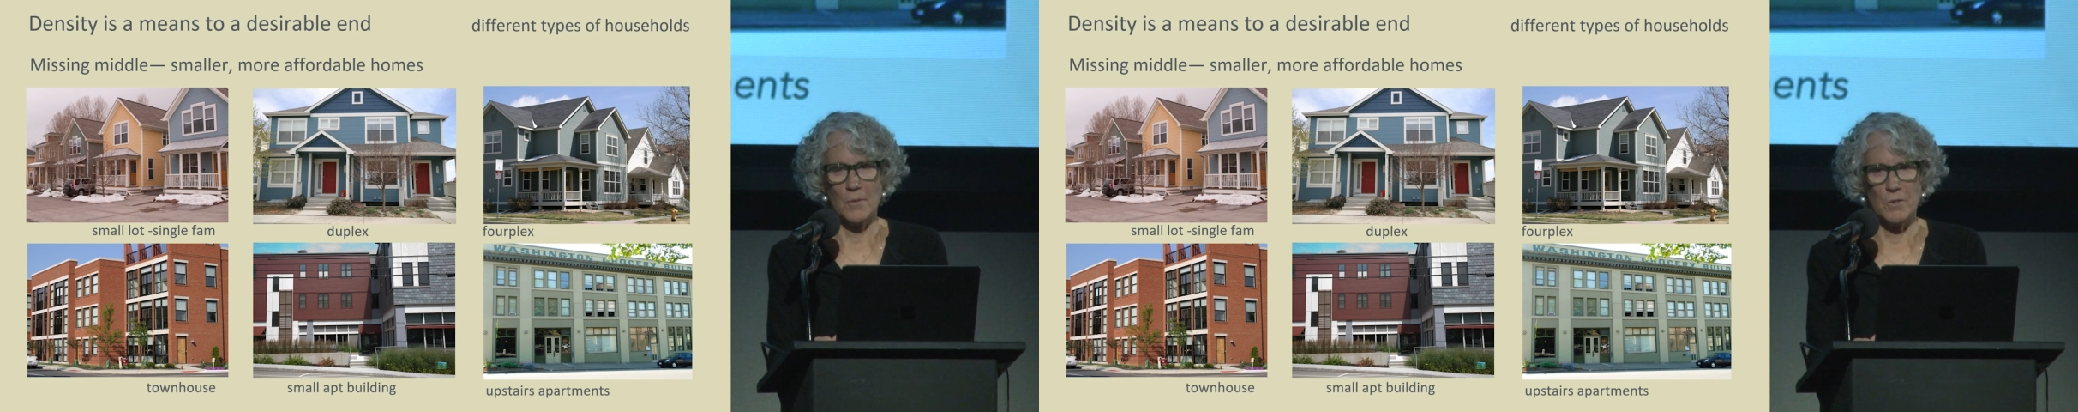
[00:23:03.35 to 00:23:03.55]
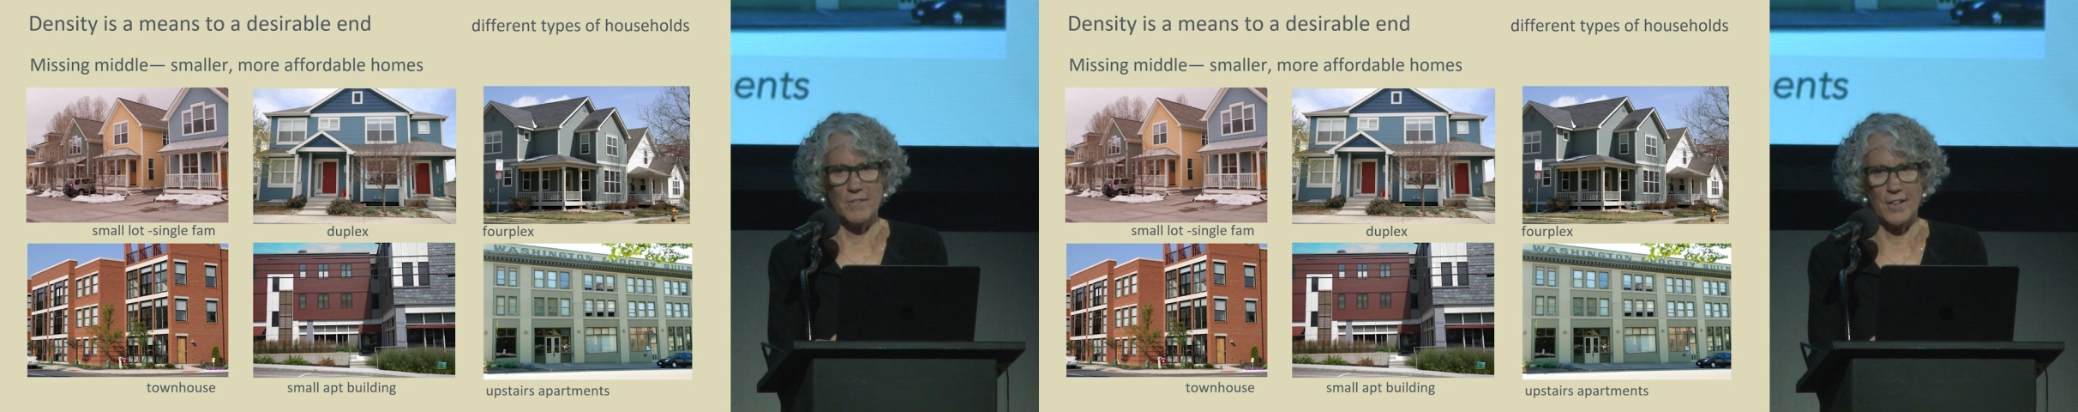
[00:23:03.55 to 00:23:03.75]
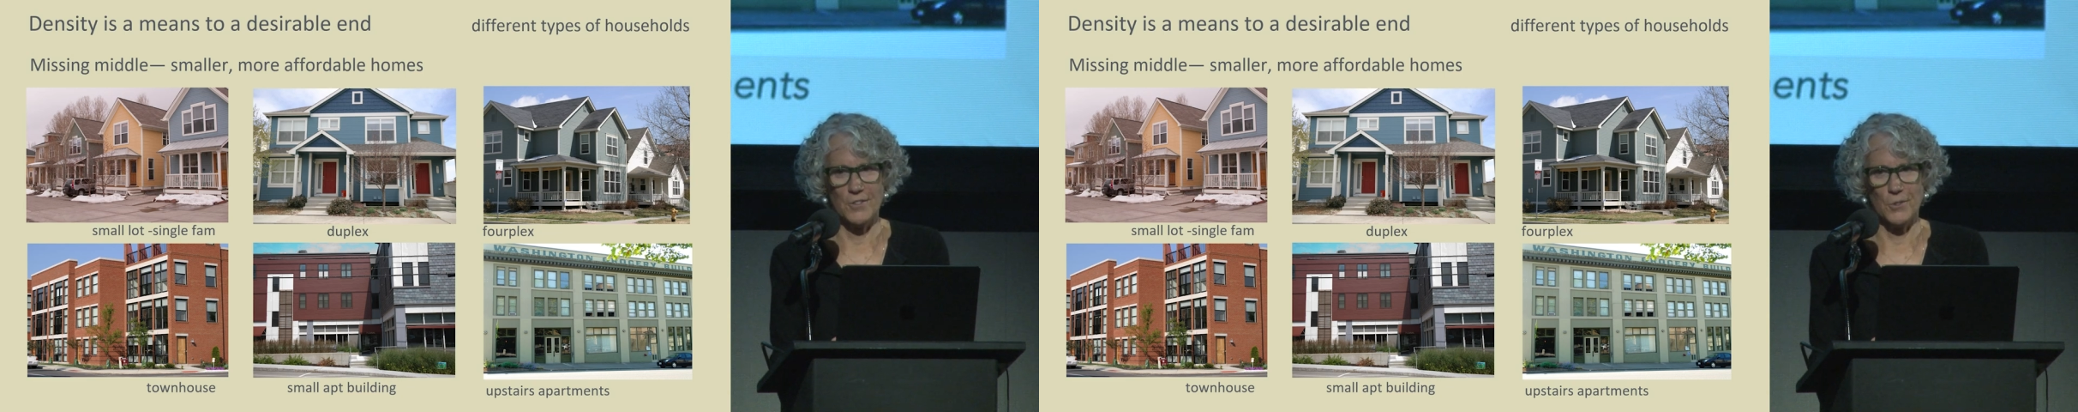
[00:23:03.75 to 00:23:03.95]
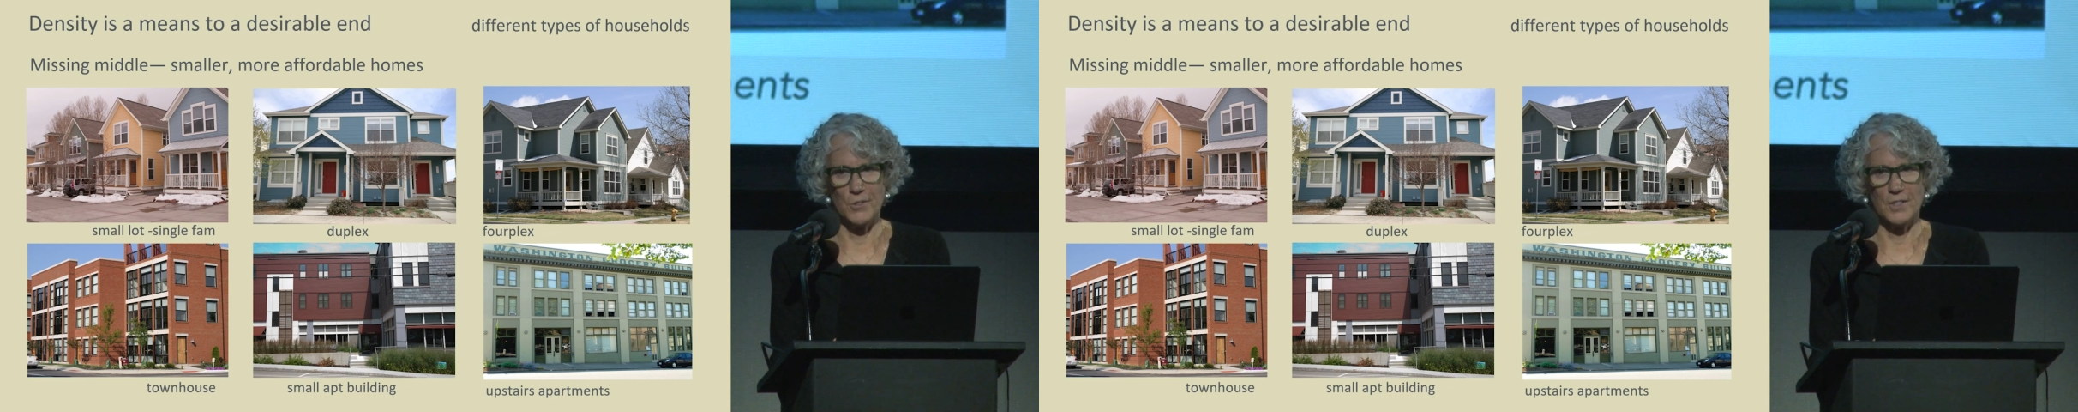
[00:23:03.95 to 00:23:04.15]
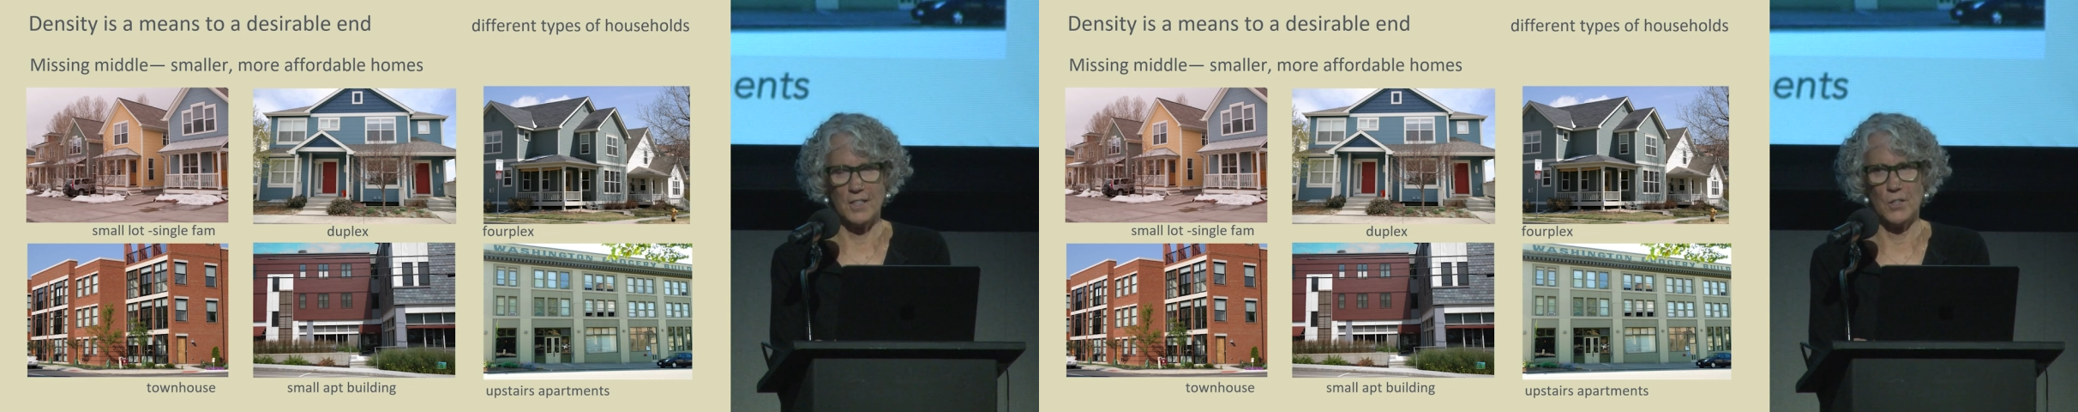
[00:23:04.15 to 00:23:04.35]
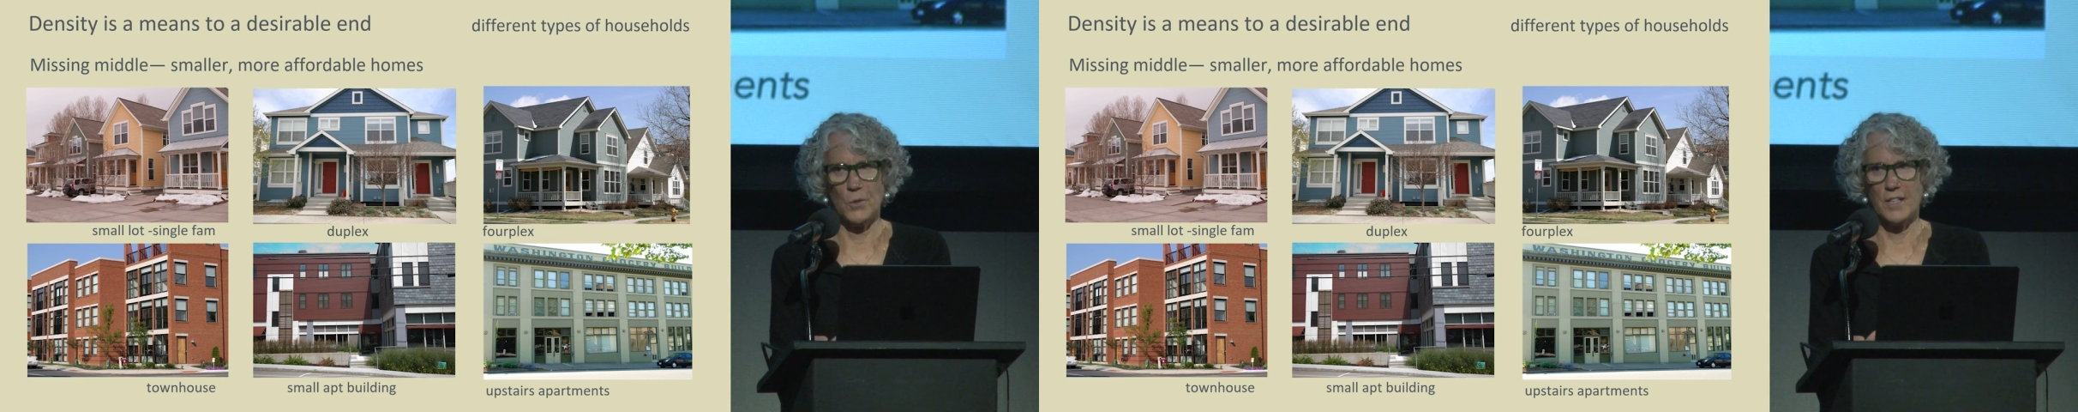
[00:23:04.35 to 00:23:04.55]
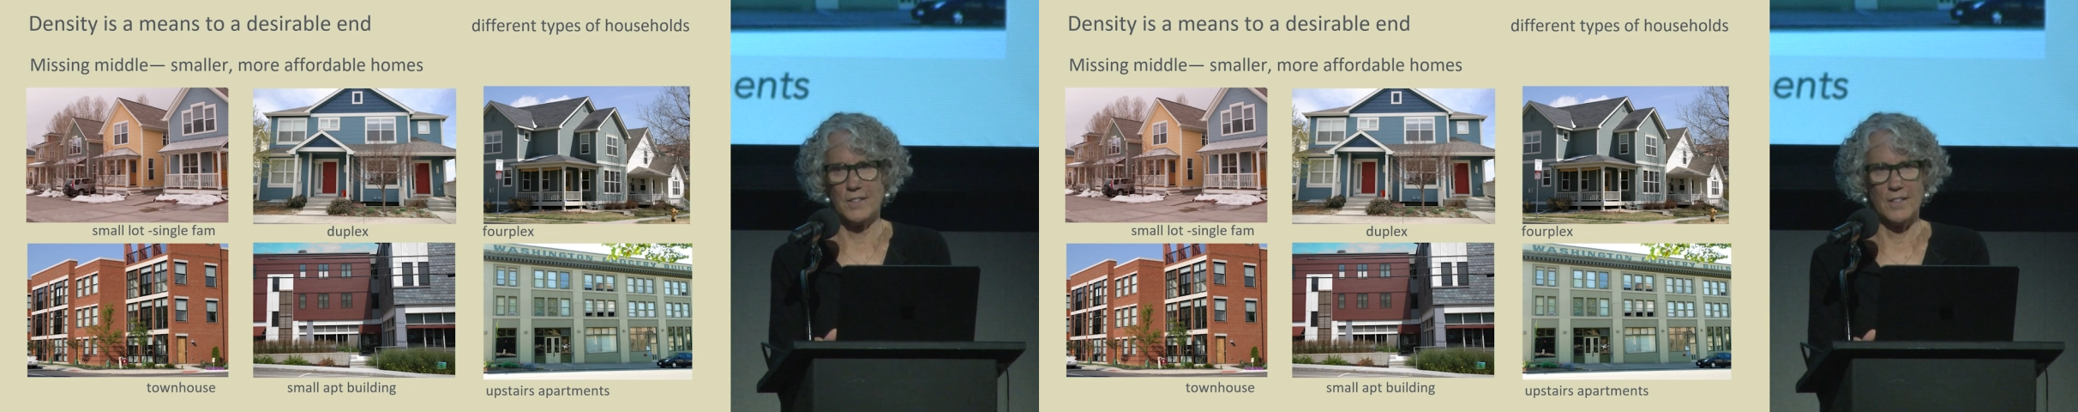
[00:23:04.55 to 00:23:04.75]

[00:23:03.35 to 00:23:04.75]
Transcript: number of households in the U.S.